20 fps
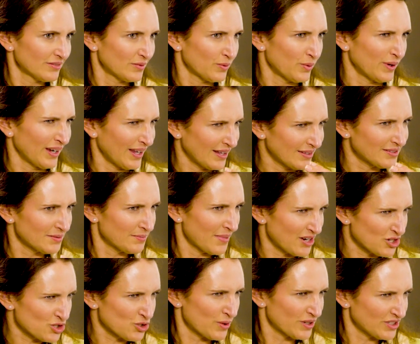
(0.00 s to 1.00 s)
We need to
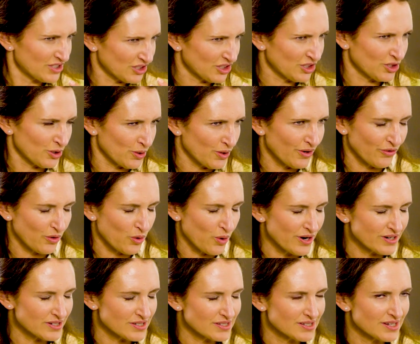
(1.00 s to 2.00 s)
make sure it's secure, of
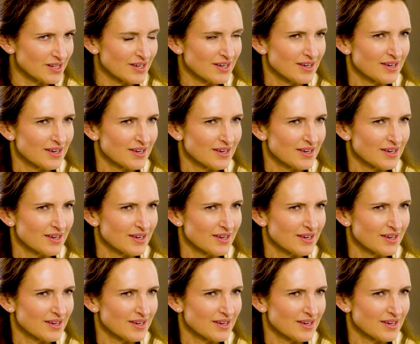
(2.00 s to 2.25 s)
course.